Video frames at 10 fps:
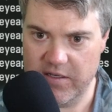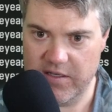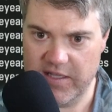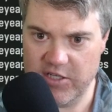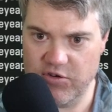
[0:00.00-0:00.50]

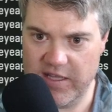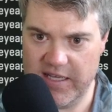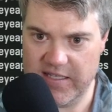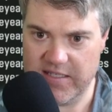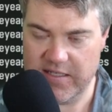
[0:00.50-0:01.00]
let's try
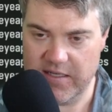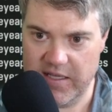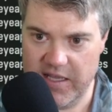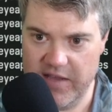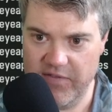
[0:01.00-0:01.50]
this.
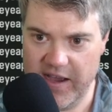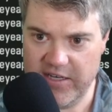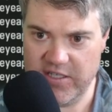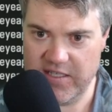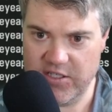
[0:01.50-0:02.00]
If I
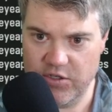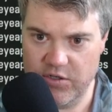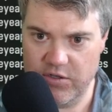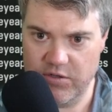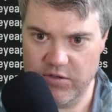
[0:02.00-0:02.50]
just
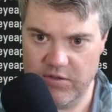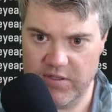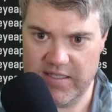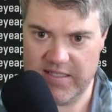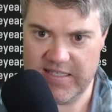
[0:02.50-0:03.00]
do
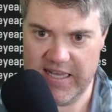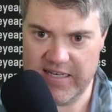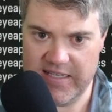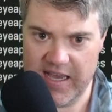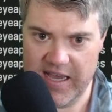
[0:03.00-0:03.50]
state
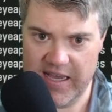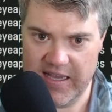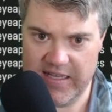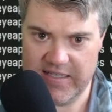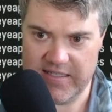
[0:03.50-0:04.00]

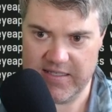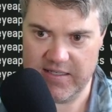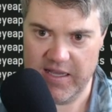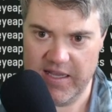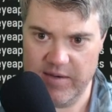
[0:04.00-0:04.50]
dot
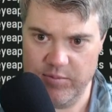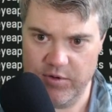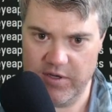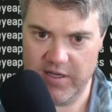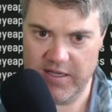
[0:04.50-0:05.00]

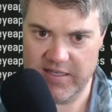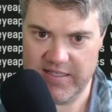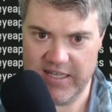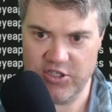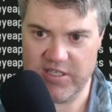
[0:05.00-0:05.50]
input,
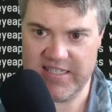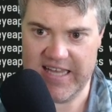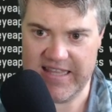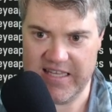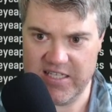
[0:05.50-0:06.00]
let's just set this